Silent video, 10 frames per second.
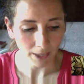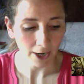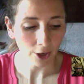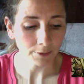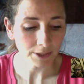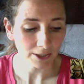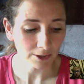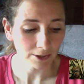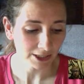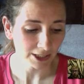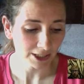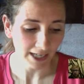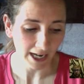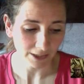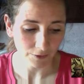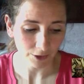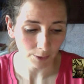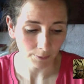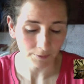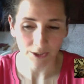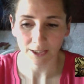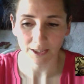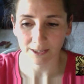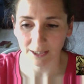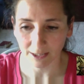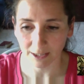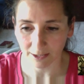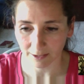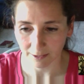hope she knows that she can ask for help if she does need it.